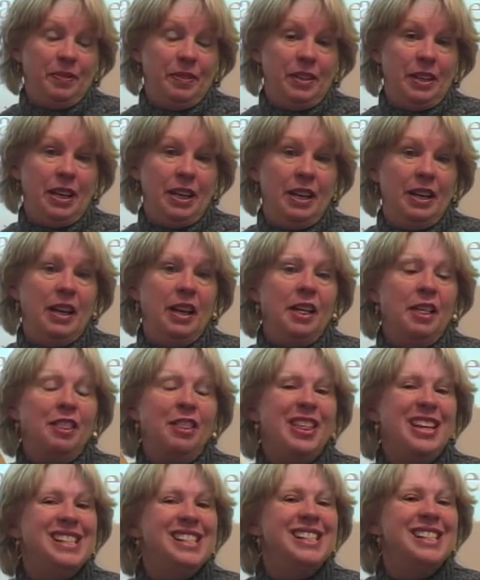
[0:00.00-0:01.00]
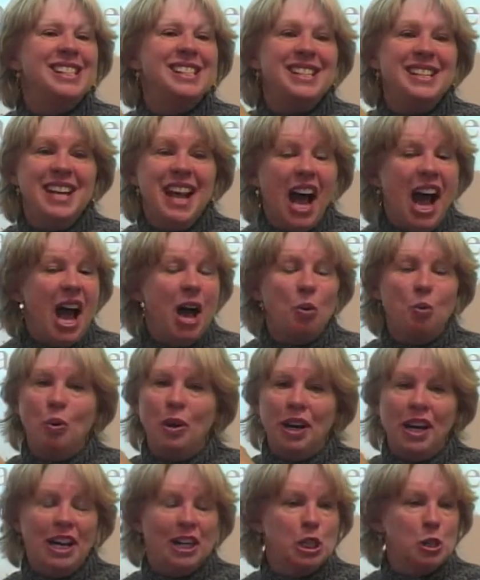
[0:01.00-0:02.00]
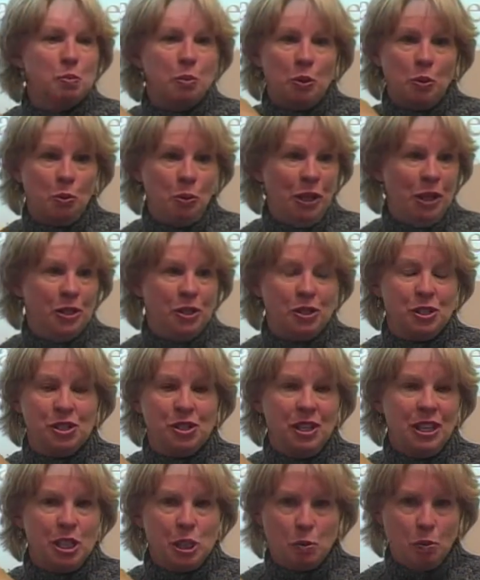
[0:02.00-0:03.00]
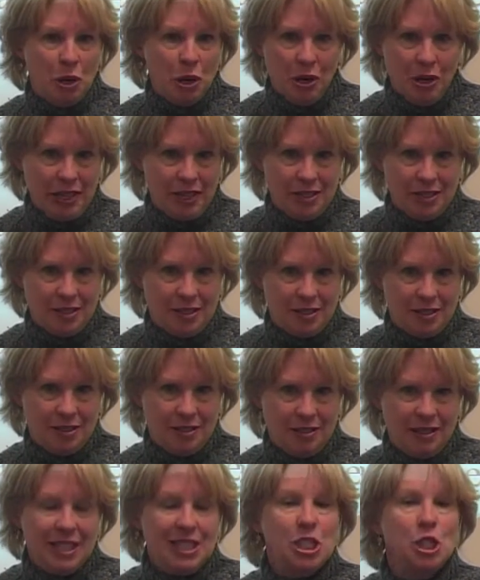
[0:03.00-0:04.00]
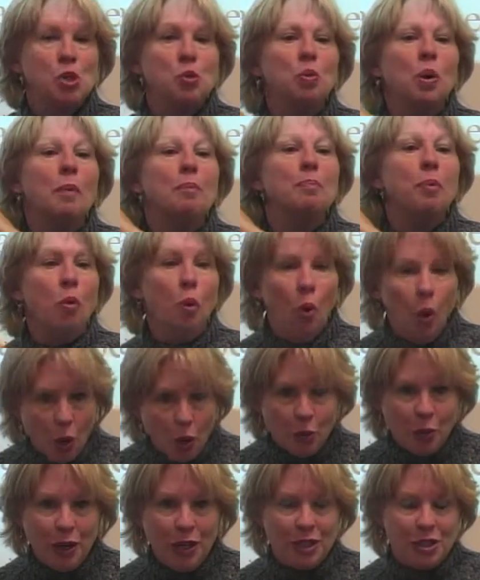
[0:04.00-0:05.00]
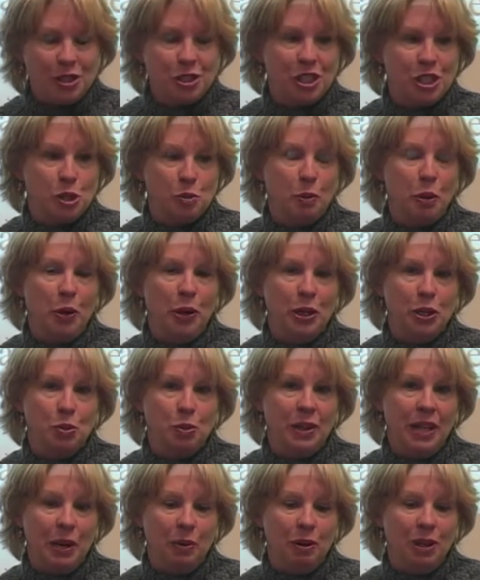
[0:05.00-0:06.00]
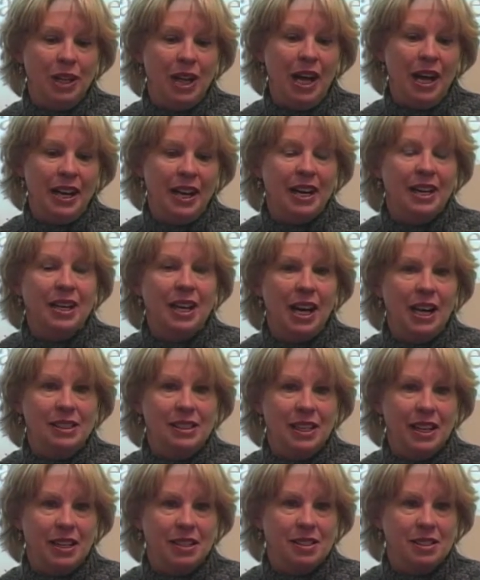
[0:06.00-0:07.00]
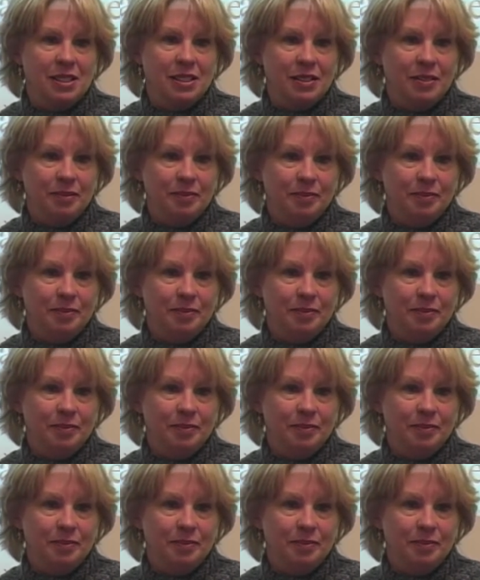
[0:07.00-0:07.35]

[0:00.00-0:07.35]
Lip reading: Okay? This is not what expert readers experience. This is what poor readers experience when they rely on context.